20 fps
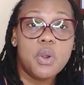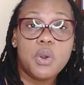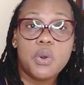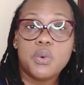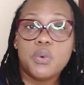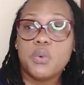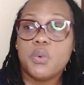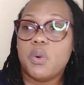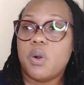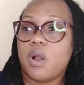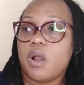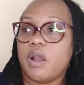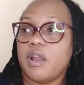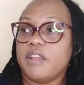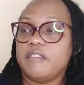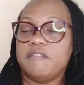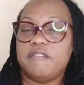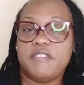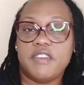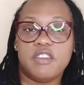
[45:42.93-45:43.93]
who are
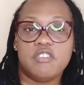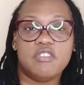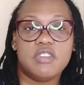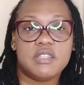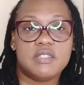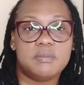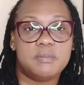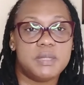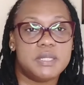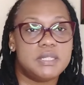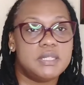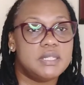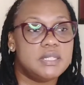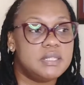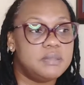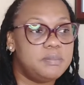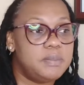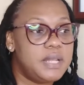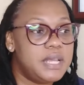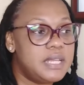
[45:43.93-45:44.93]
in various business
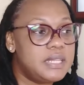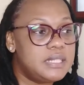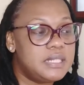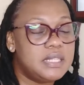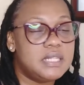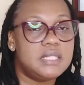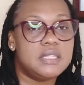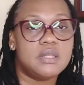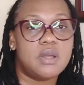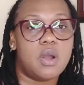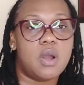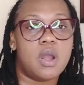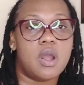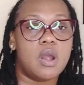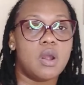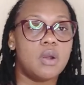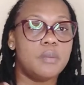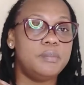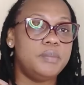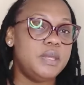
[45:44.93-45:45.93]
places,
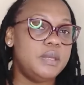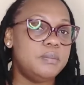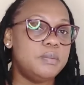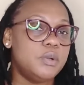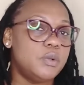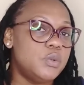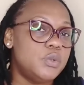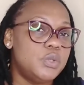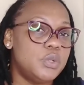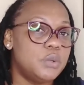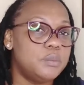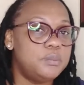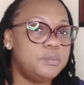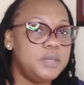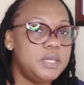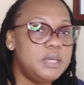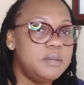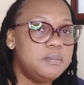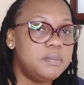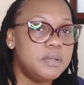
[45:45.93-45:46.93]
or people who know
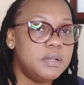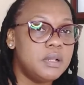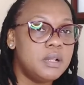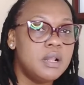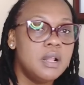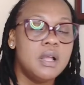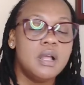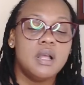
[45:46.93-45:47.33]
people.